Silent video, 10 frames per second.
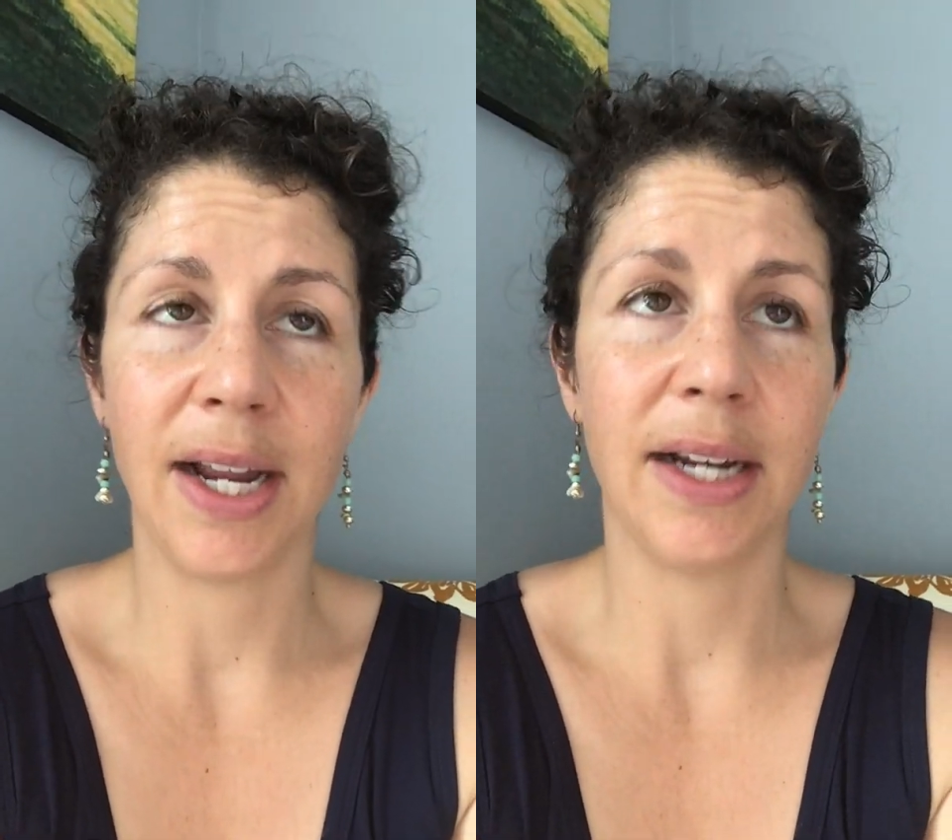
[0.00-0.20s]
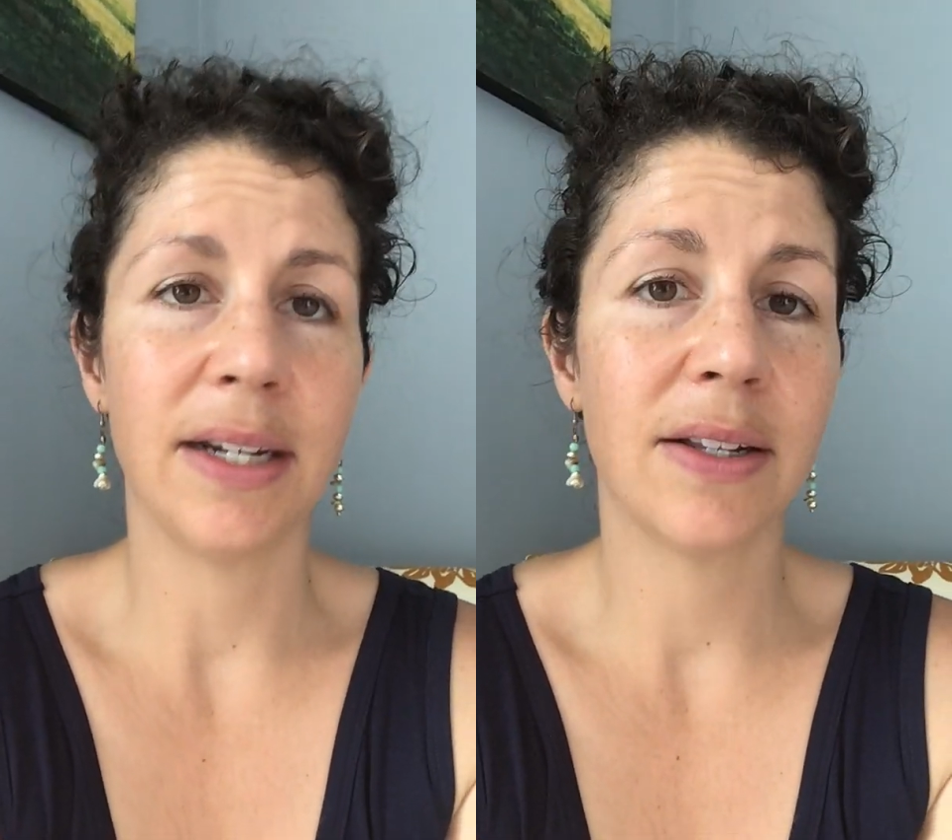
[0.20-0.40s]

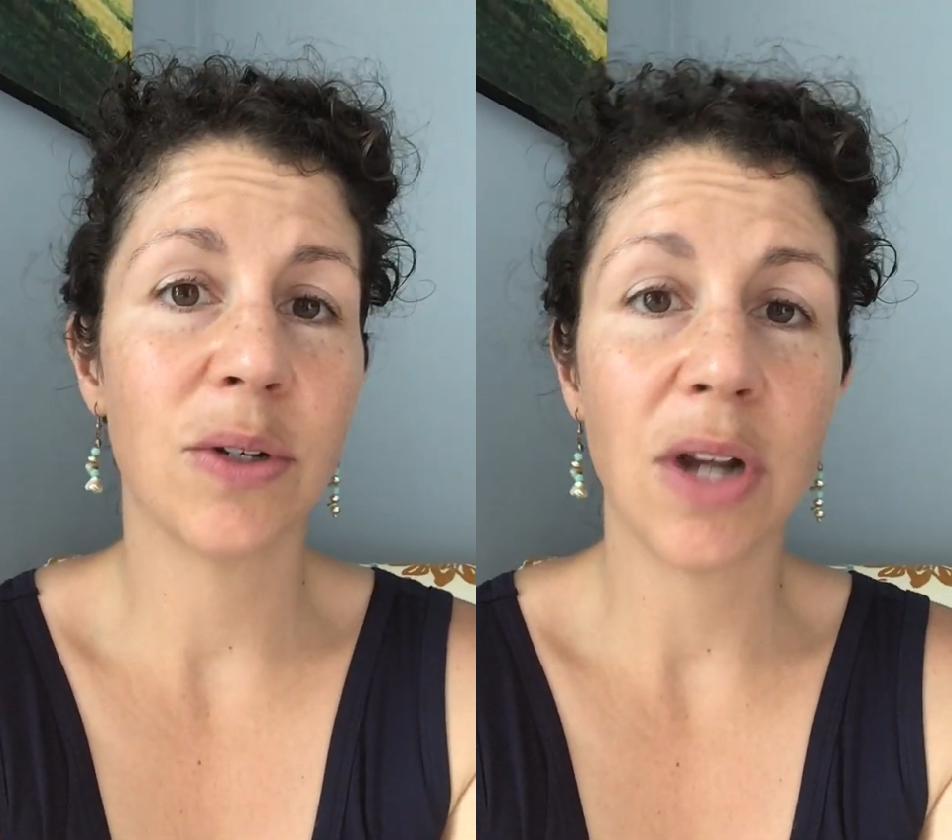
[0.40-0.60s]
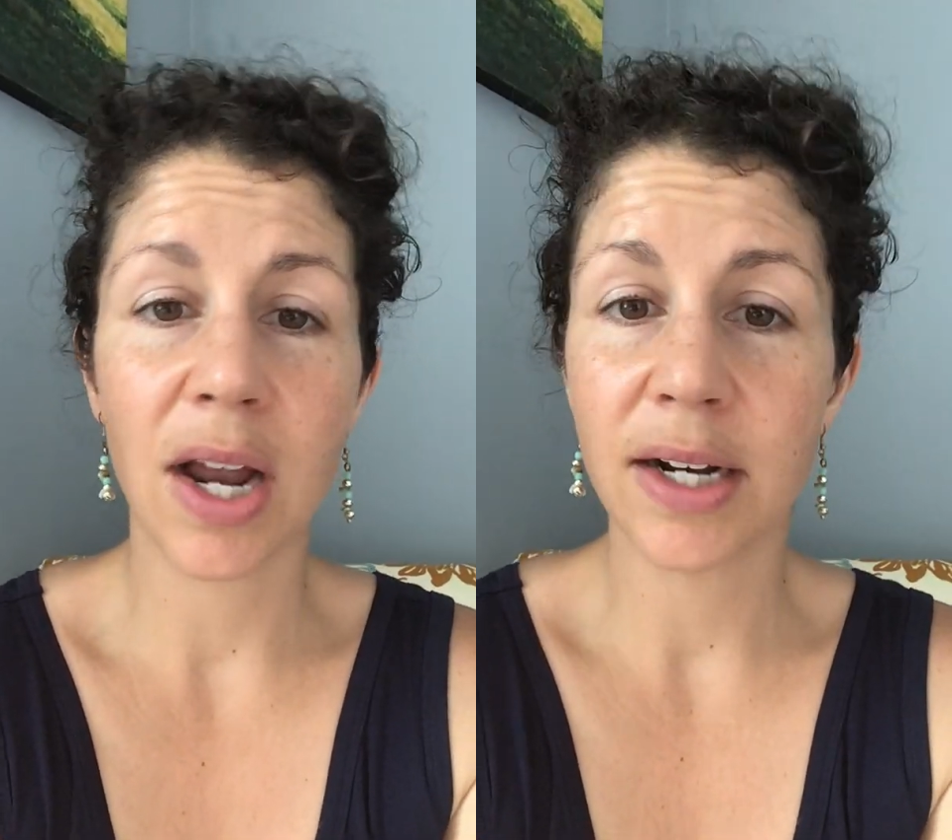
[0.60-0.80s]
and it's
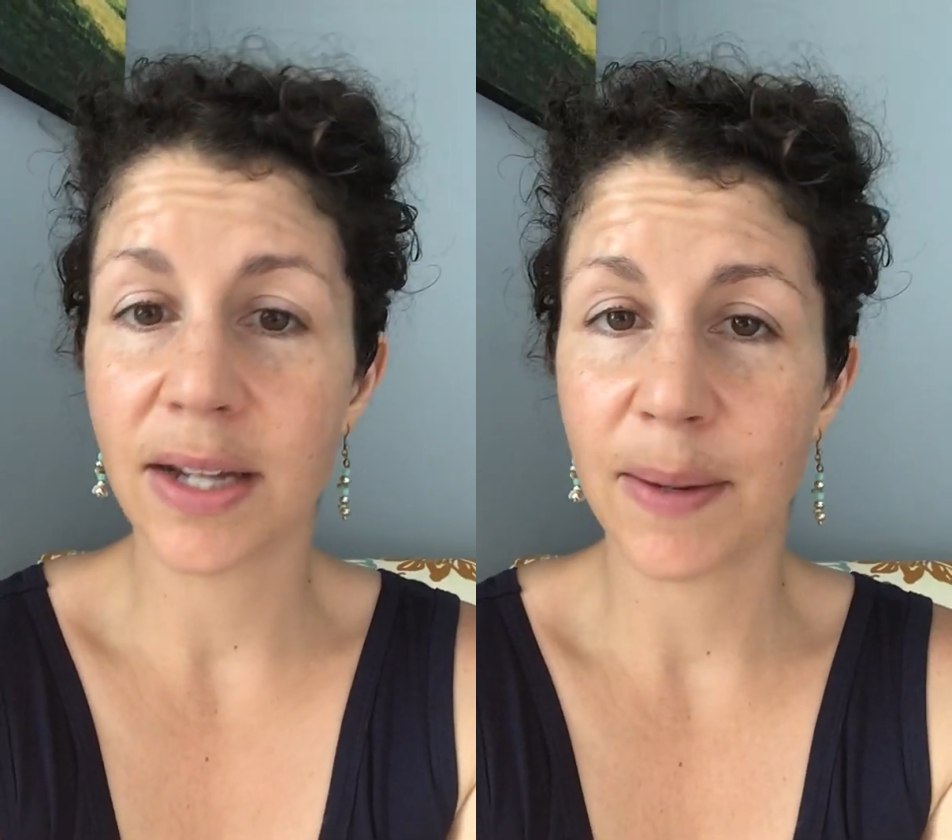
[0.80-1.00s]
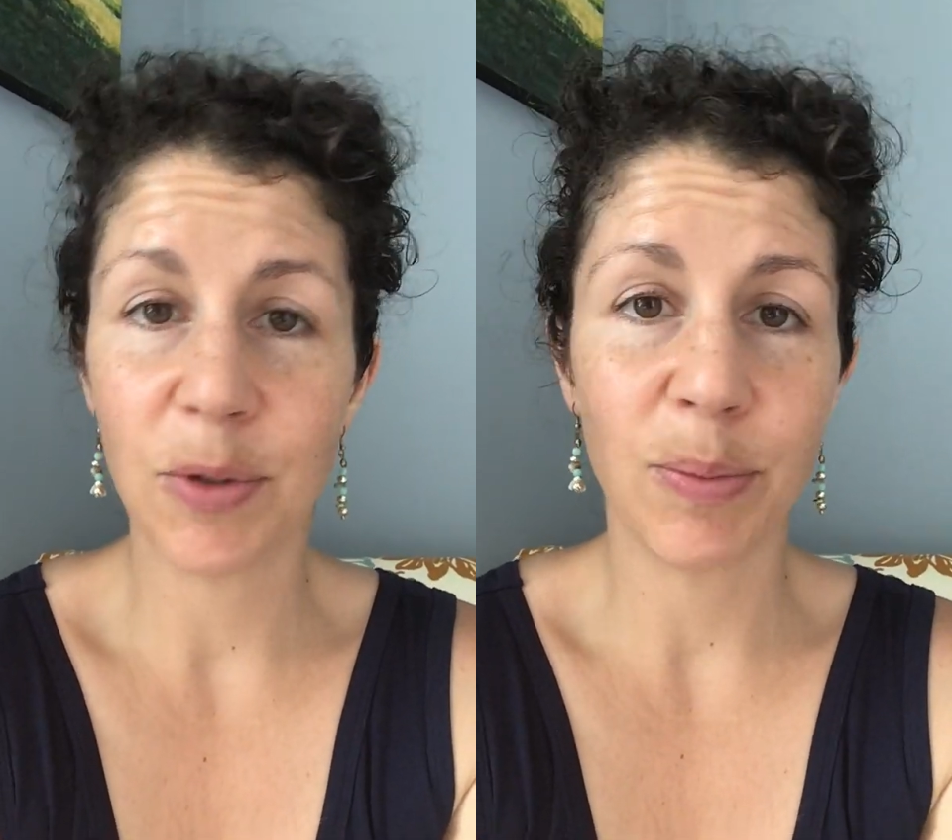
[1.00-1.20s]
not a
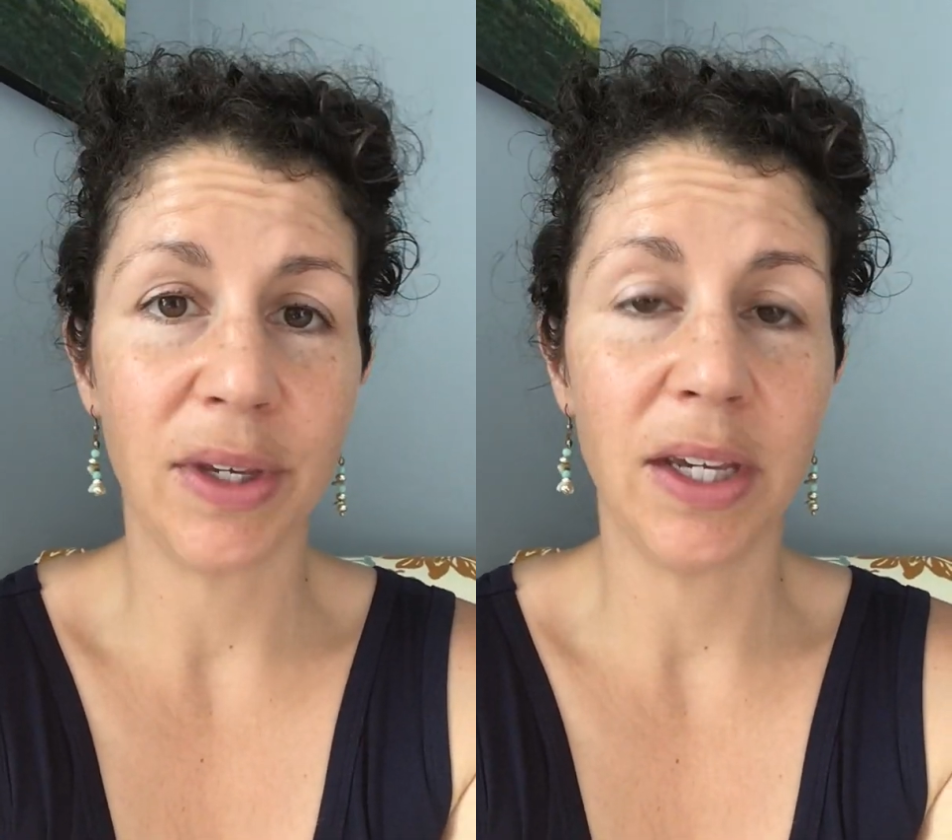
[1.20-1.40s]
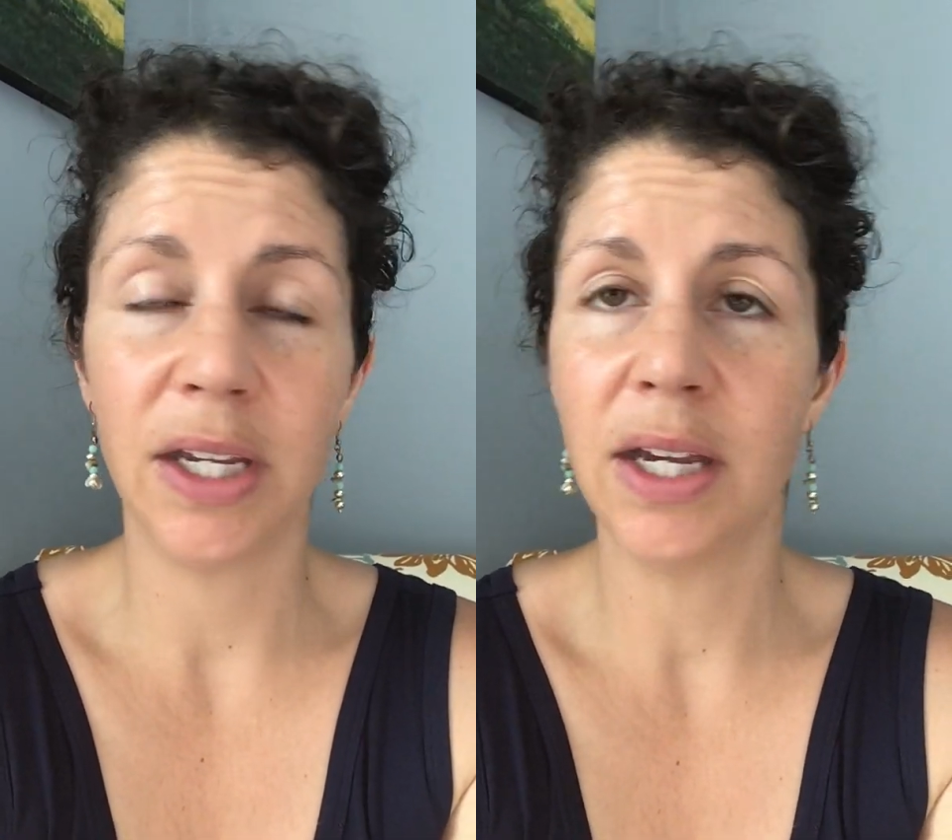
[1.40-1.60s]
time to
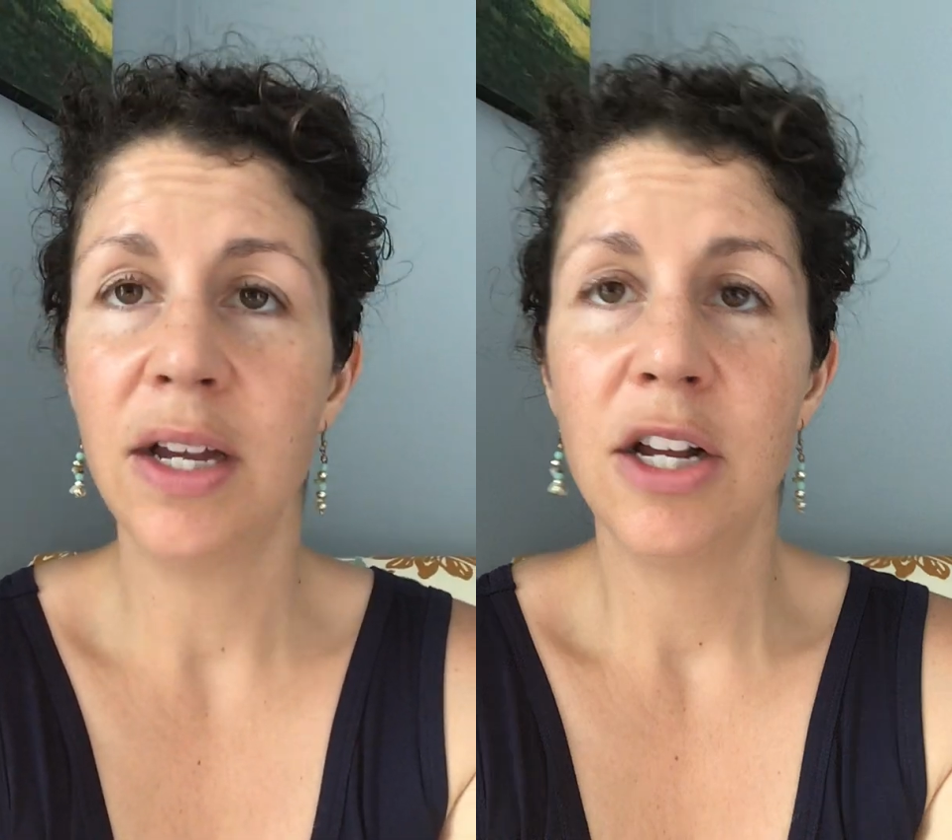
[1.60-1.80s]
be